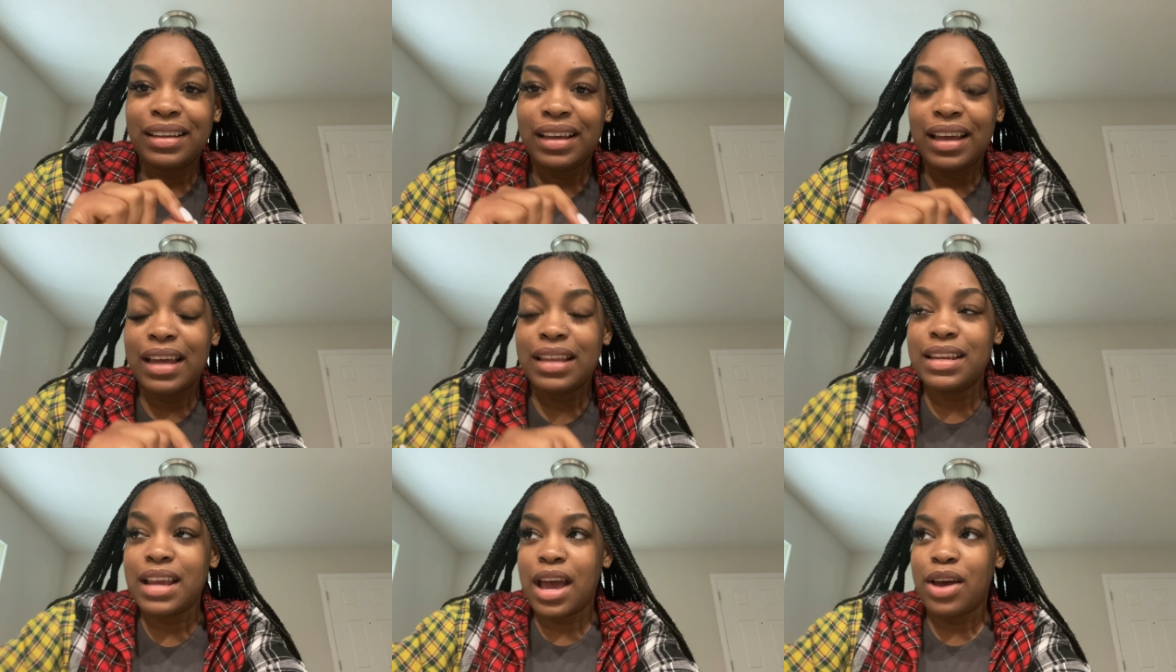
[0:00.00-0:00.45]

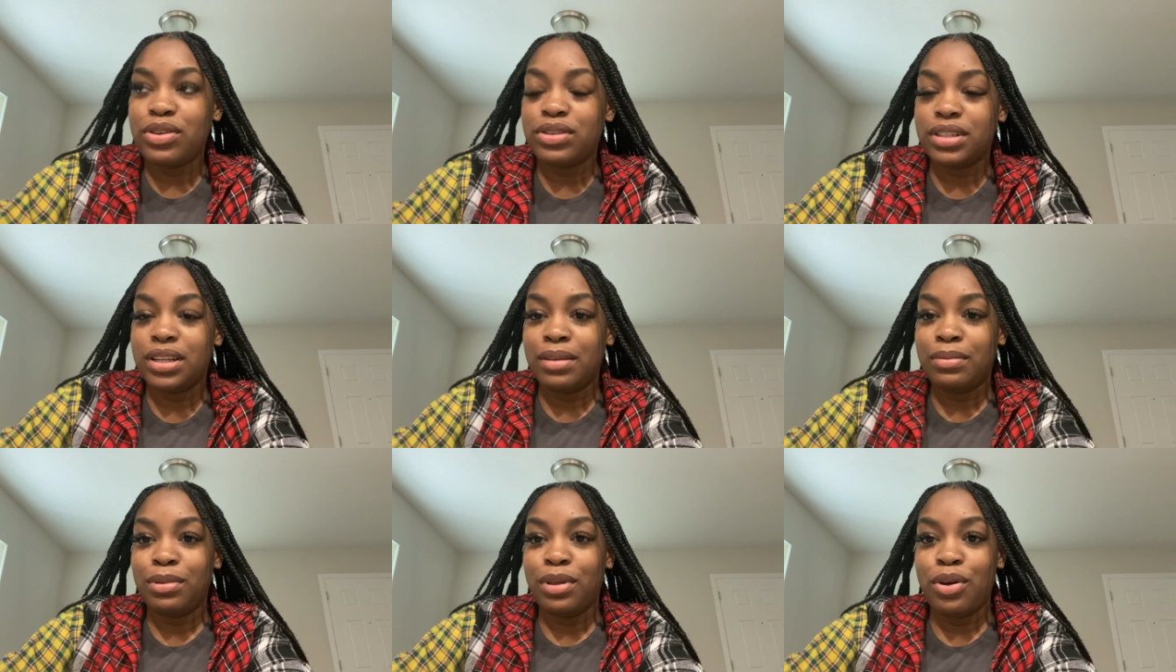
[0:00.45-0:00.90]
announce
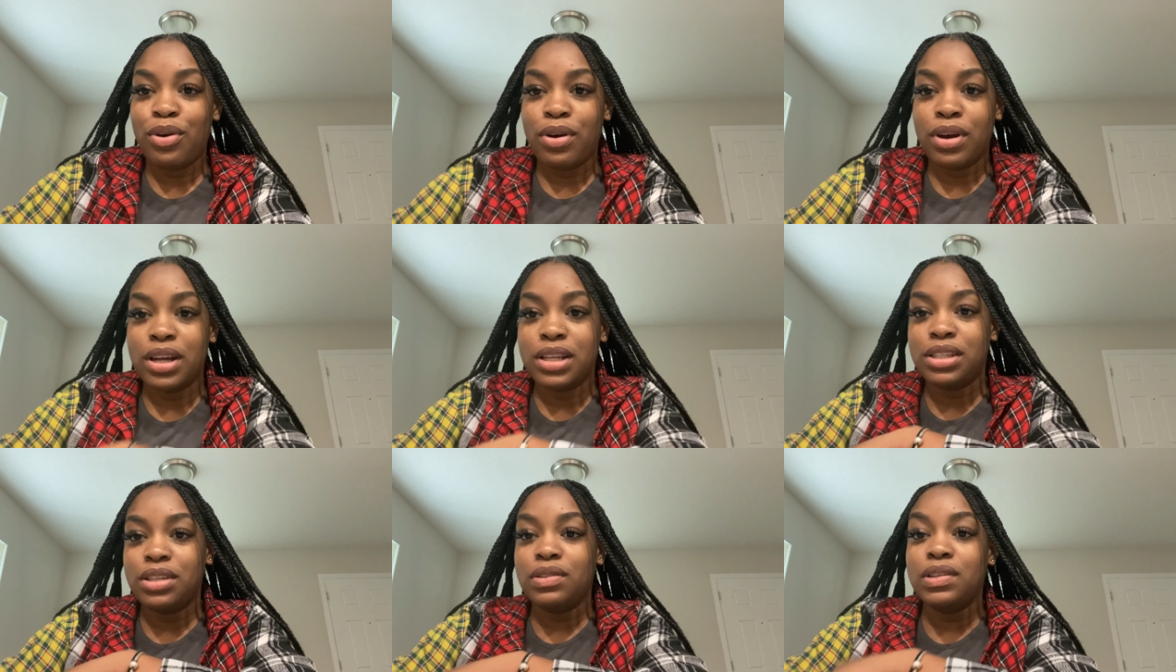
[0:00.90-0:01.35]
something or
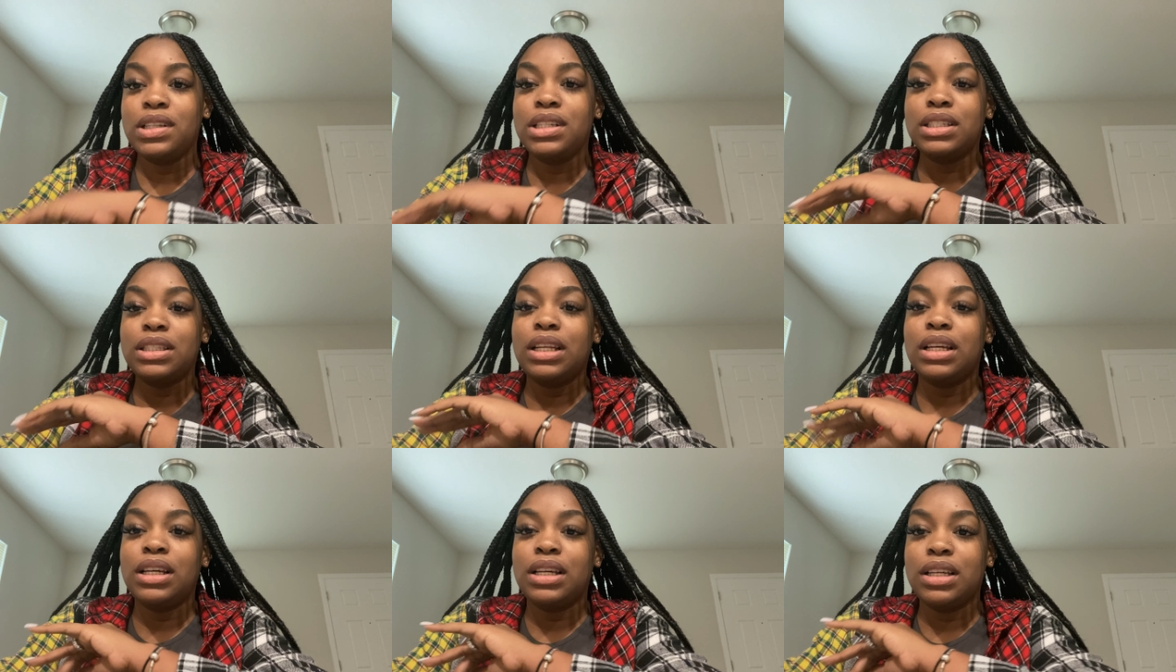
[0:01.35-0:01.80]
as soon as
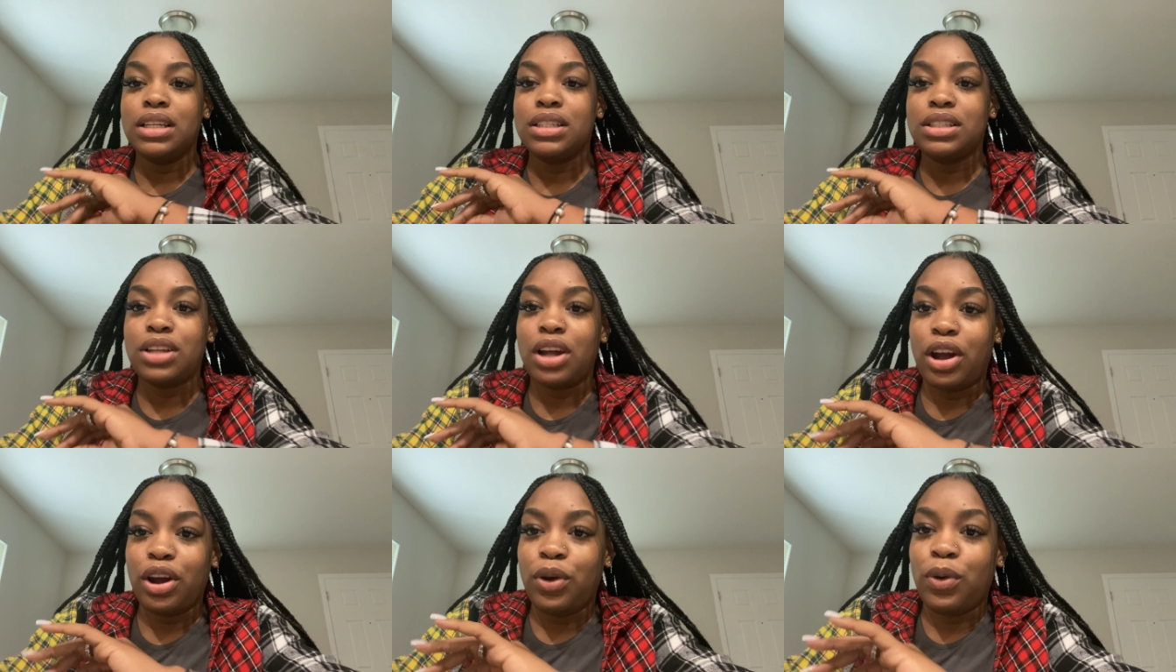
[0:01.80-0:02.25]
things
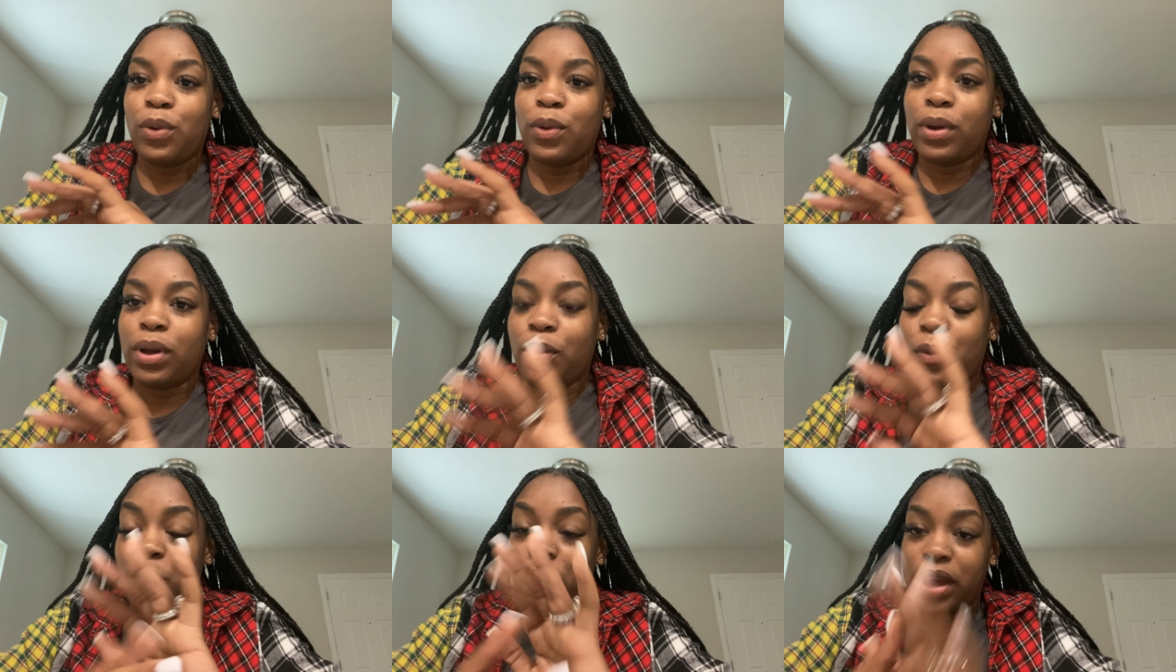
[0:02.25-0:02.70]
start
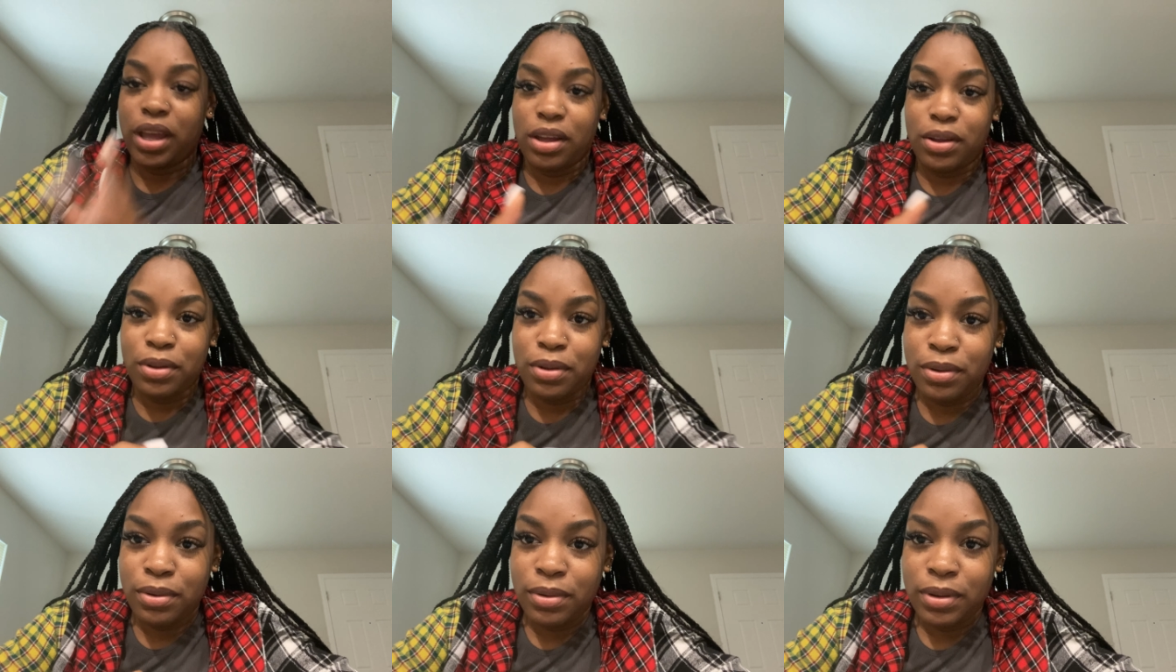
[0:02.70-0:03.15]
going
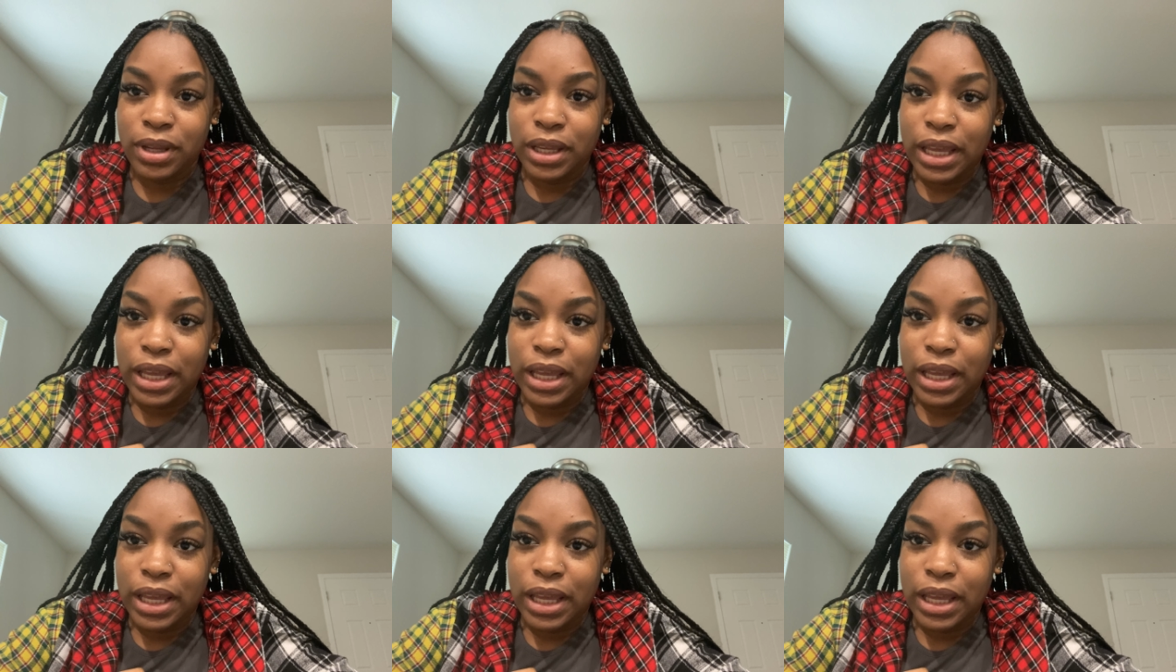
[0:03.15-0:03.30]
well,